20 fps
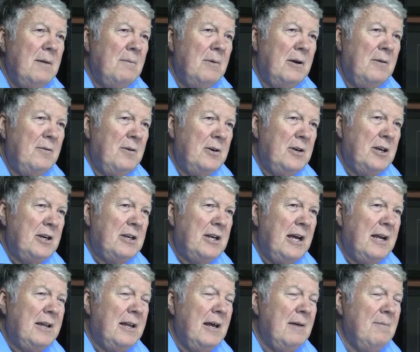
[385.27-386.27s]
But if you just
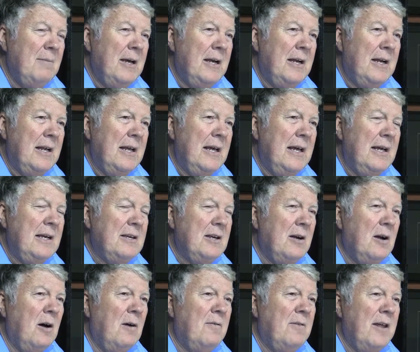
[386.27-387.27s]
take that meat and ease
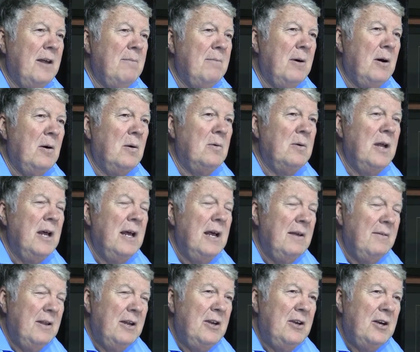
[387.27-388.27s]
it off of that bone,
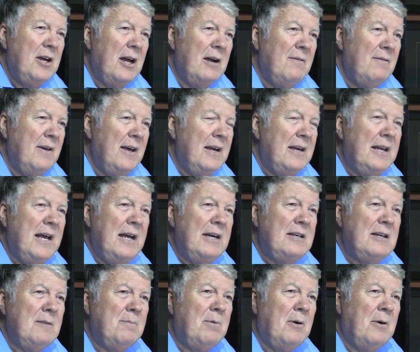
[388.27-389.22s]
then you got a fantastic